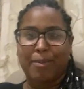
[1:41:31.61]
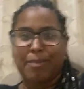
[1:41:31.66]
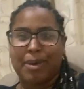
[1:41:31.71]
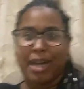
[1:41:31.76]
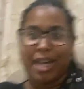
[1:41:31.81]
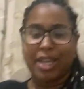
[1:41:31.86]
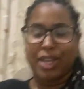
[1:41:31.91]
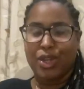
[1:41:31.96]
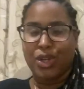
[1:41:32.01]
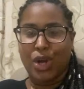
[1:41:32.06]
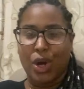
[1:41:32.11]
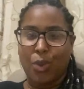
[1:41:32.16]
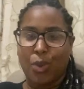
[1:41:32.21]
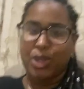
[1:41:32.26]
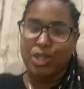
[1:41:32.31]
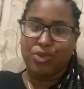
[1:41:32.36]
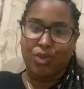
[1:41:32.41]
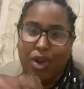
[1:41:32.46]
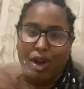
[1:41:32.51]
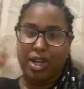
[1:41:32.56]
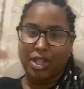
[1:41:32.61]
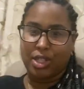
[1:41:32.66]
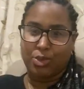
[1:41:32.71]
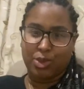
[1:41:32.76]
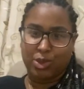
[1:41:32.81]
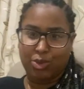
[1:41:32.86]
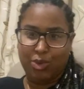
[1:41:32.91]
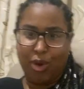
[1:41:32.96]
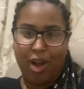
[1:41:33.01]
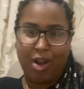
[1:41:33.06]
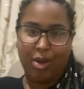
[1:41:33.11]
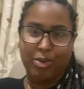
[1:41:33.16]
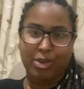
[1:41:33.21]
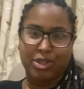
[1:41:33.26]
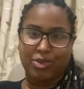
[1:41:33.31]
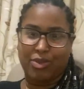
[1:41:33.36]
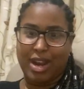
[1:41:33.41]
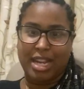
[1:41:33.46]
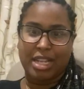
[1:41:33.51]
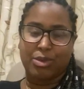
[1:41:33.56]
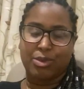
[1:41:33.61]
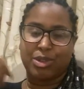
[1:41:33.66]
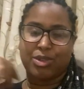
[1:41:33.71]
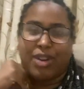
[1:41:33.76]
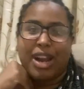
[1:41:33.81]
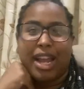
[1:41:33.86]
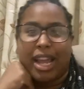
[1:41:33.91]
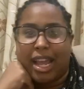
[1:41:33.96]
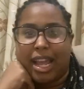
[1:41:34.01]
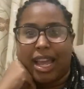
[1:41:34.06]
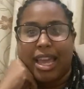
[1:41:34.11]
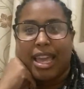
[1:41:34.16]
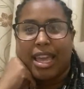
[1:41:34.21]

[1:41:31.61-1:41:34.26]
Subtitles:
But what's wrong is what's wrong. What's right is what's right.